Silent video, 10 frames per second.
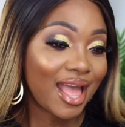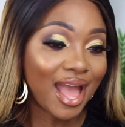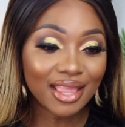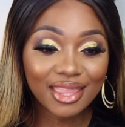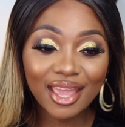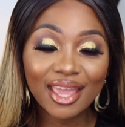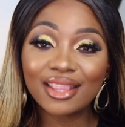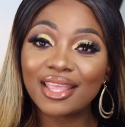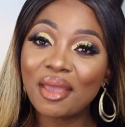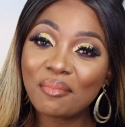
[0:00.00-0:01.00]
I think
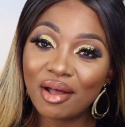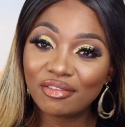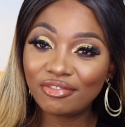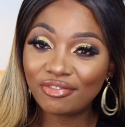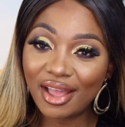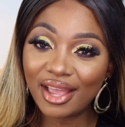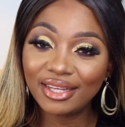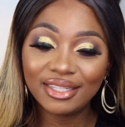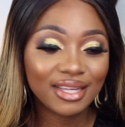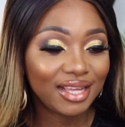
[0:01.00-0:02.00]
it came out
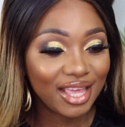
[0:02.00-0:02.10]
fine,